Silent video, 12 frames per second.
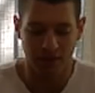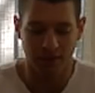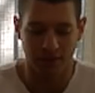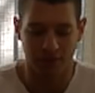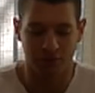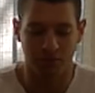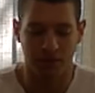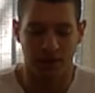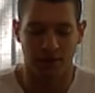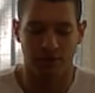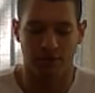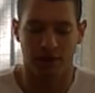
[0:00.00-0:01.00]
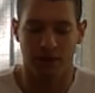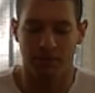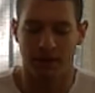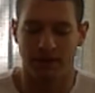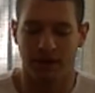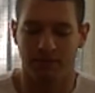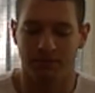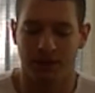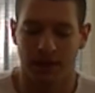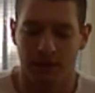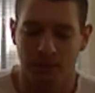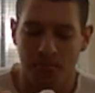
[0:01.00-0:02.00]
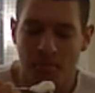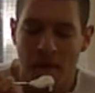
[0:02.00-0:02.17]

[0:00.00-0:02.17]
this would be a great bedtime snack.